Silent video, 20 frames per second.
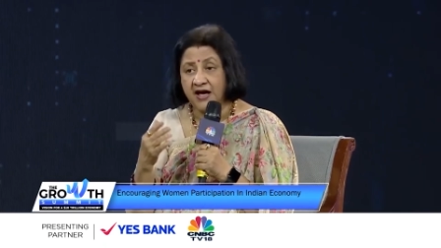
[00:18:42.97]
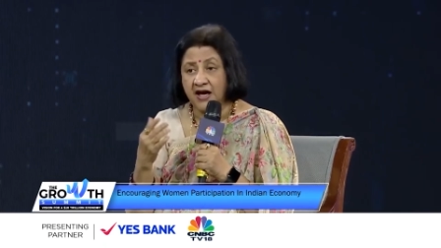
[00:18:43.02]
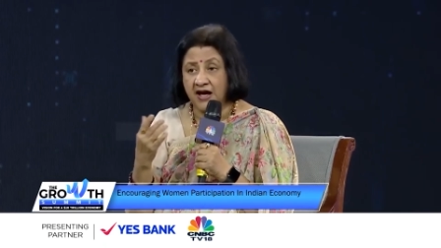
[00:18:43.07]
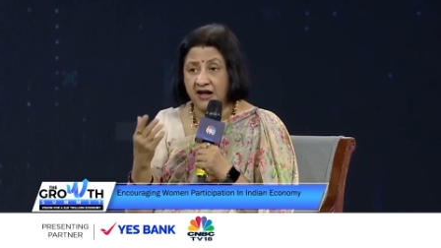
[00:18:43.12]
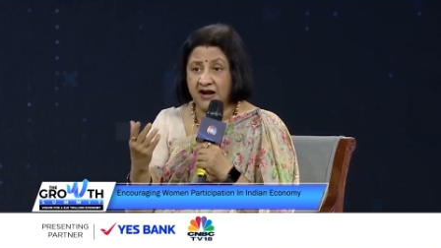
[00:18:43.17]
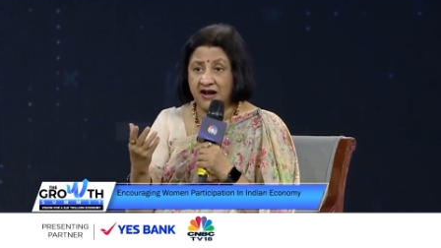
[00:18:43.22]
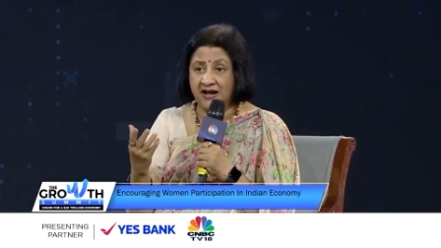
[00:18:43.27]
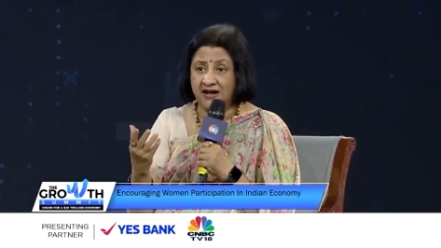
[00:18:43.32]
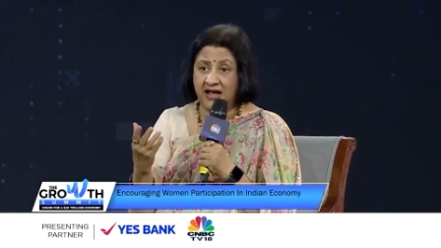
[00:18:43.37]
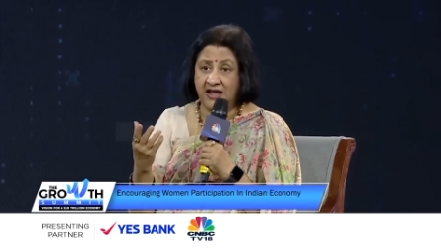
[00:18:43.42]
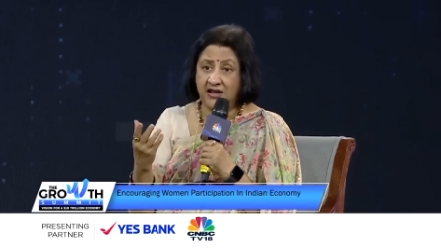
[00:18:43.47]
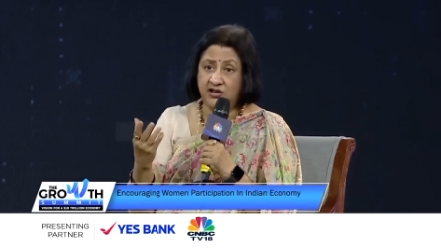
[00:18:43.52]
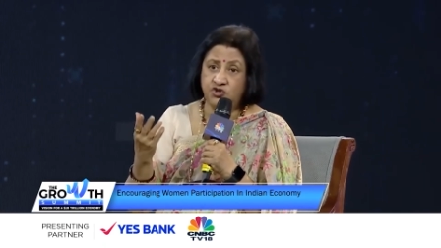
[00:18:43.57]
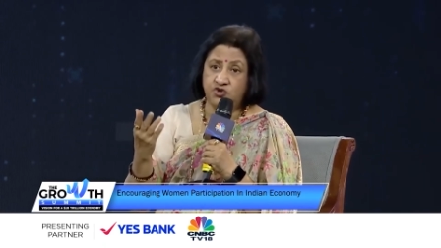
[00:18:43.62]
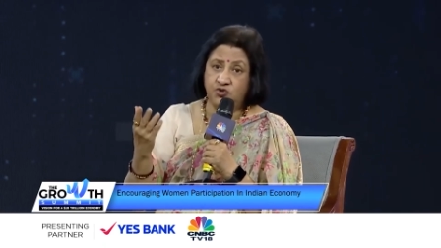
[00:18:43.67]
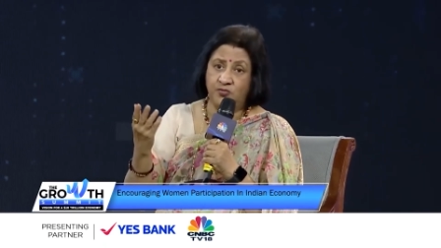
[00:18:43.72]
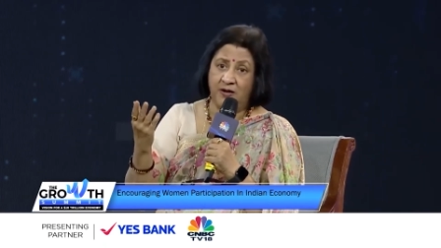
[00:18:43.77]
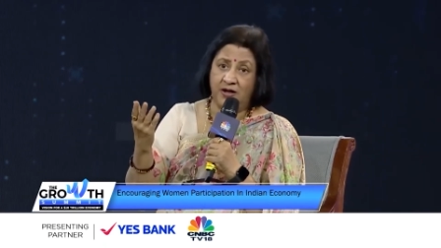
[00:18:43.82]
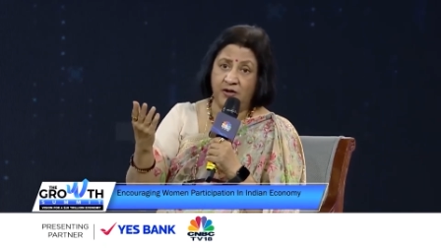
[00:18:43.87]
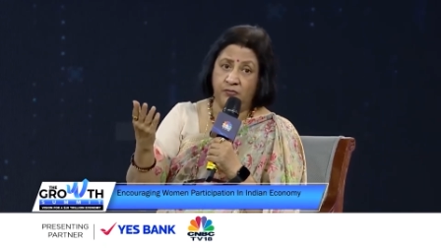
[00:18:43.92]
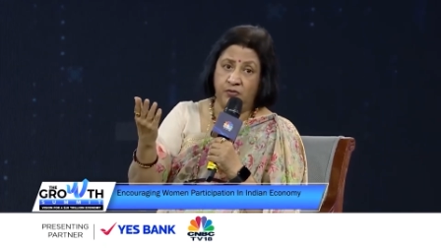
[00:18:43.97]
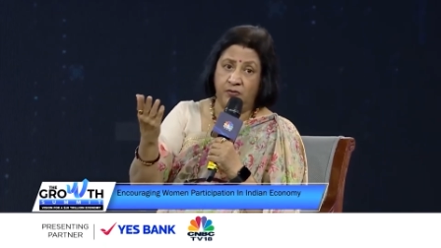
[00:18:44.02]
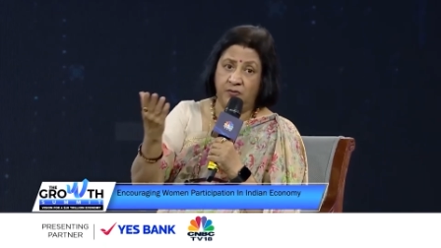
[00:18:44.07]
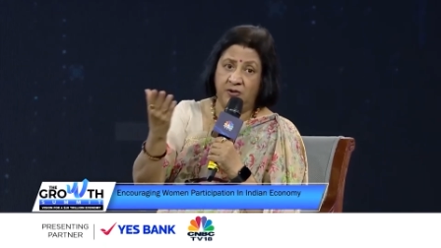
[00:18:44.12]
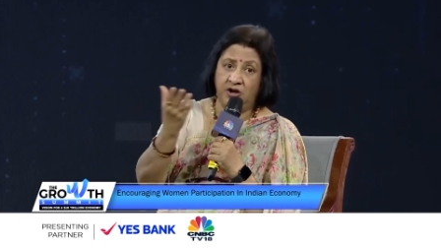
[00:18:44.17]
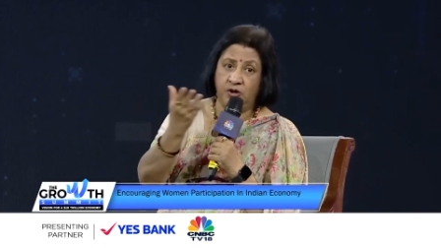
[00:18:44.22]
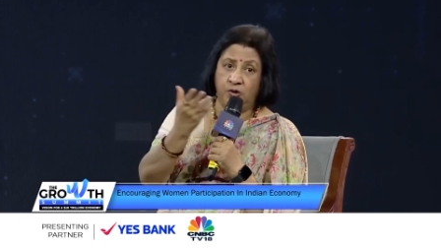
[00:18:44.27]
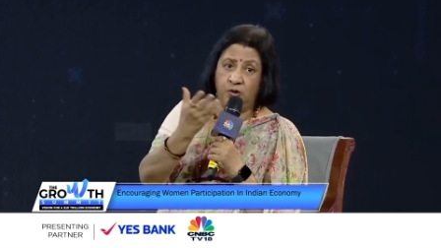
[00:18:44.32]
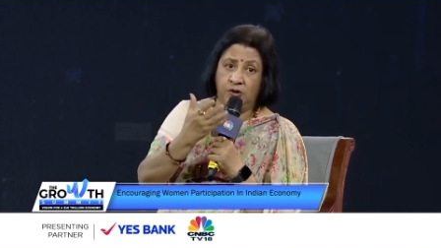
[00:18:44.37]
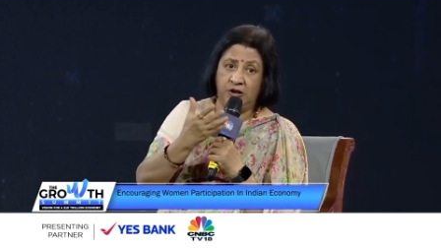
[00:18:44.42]
And again, to my
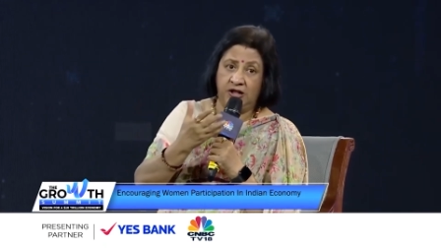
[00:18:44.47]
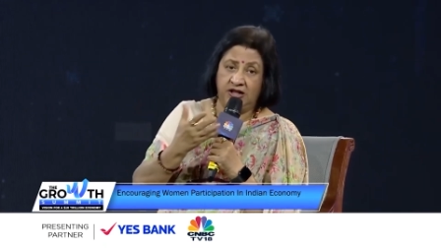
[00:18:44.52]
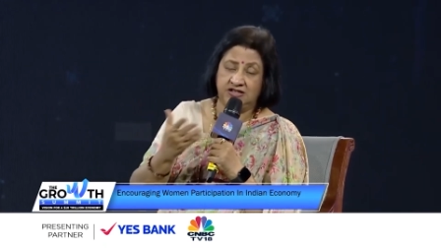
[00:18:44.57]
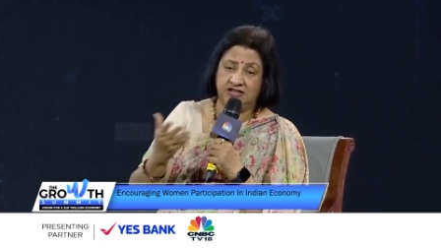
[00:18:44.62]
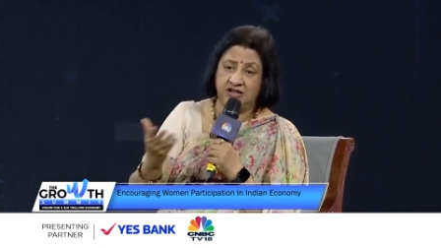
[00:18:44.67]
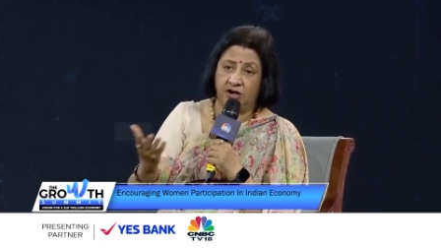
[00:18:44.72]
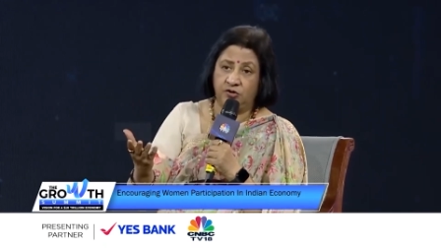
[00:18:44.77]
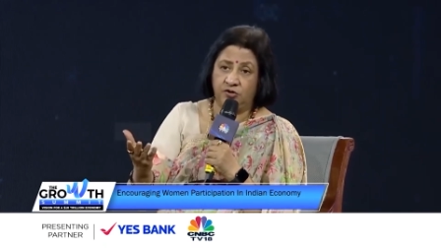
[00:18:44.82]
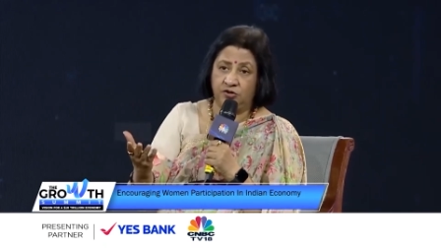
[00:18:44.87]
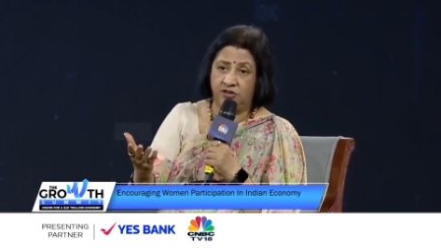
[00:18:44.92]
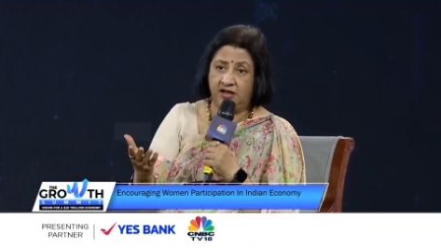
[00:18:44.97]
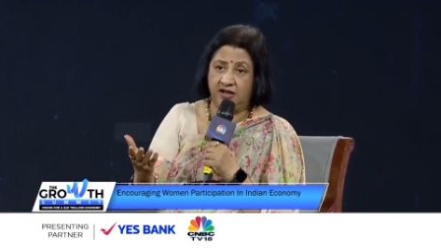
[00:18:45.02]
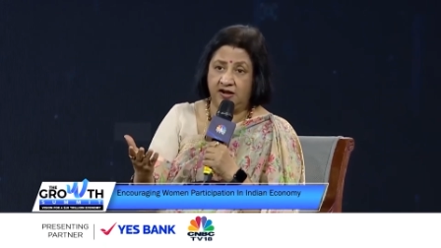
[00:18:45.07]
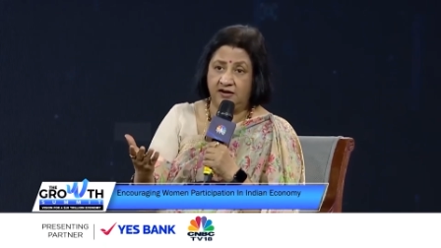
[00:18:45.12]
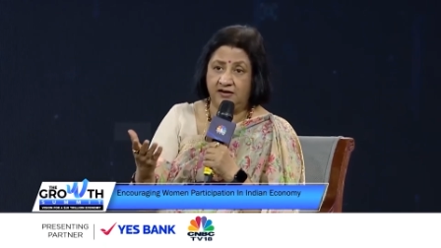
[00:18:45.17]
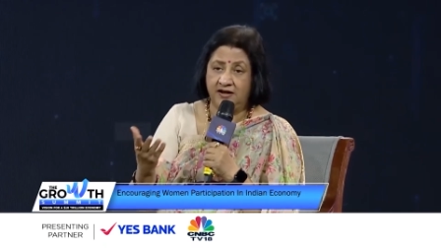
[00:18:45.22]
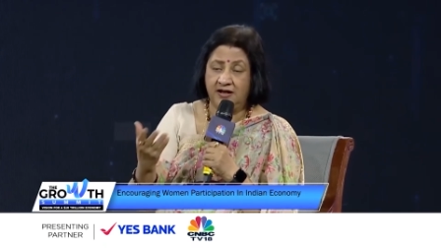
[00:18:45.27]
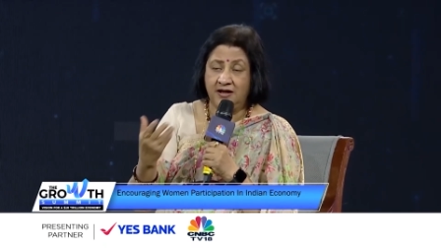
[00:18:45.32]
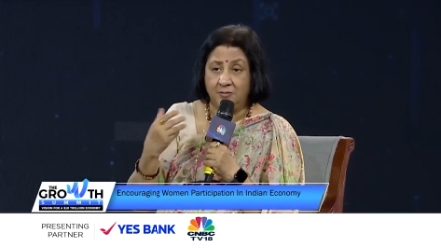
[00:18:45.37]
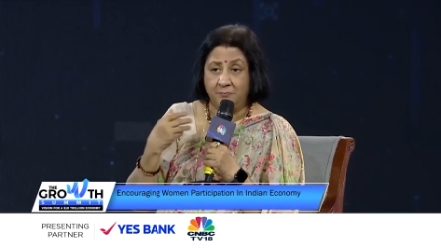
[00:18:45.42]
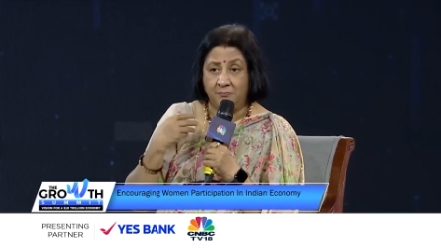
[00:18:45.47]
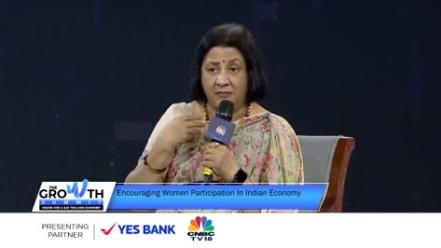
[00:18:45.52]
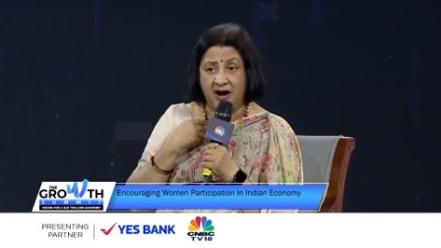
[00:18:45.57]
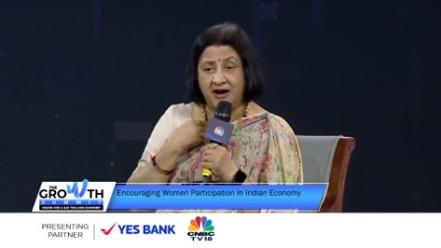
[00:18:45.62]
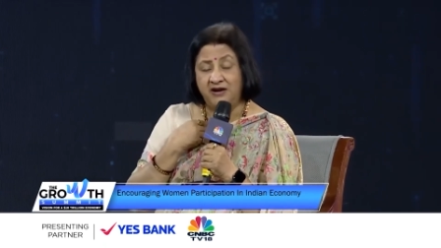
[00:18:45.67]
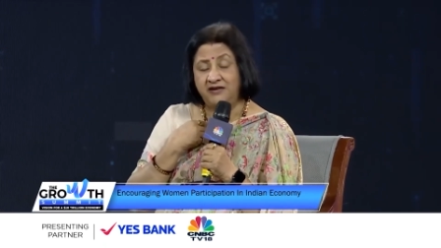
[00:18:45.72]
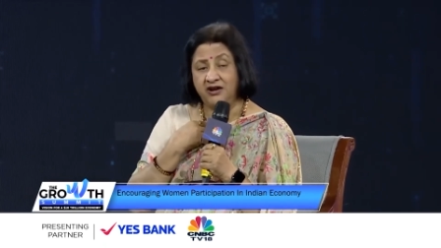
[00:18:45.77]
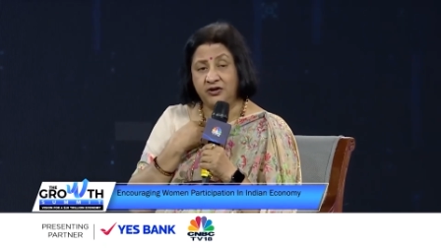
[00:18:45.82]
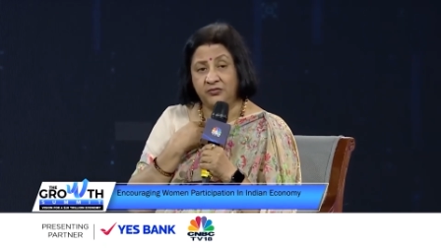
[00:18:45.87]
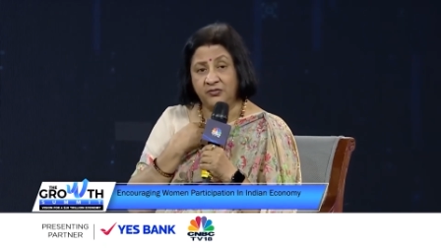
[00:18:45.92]
women colleagues out there,
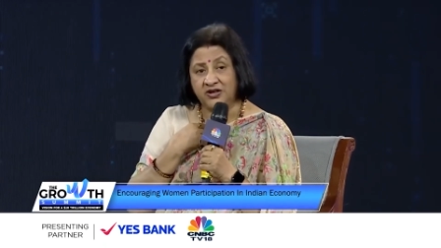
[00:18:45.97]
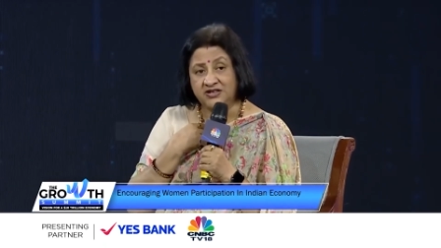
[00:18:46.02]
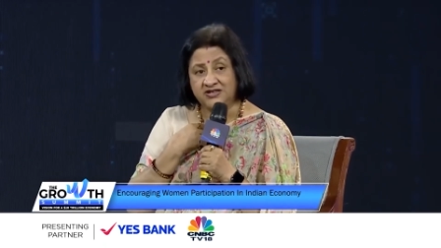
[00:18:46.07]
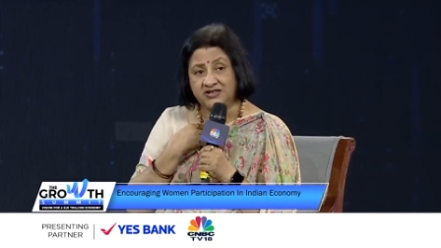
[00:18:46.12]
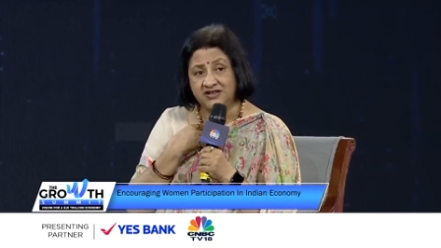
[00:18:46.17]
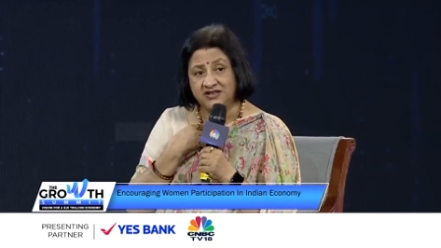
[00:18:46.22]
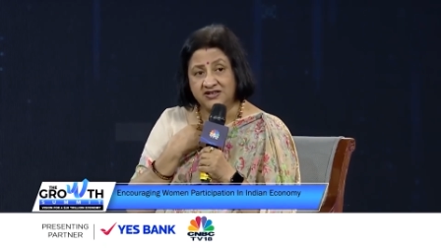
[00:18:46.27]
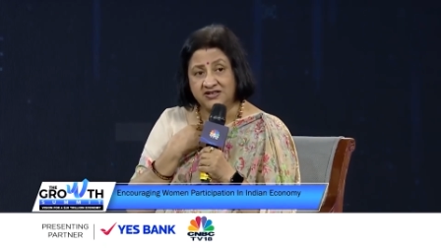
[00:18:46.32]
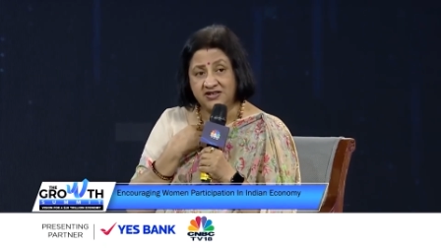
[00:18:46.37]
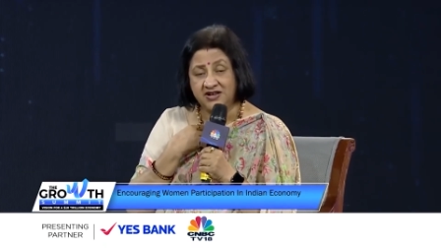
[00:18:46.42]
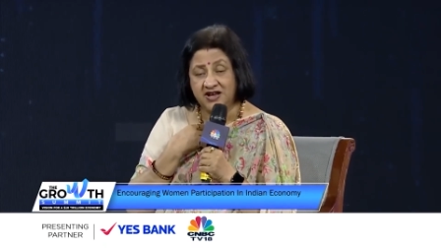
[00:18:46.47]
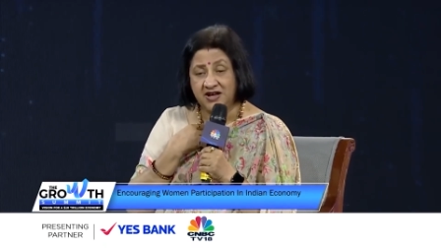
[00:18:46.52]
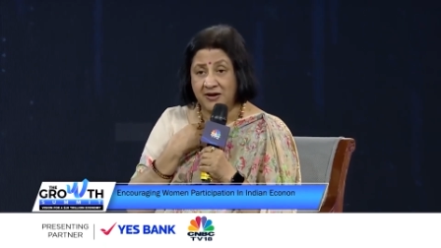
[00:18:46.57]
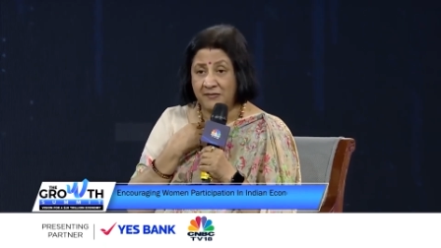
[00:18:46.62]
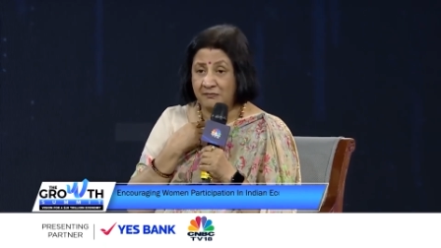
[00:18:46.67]
my request is,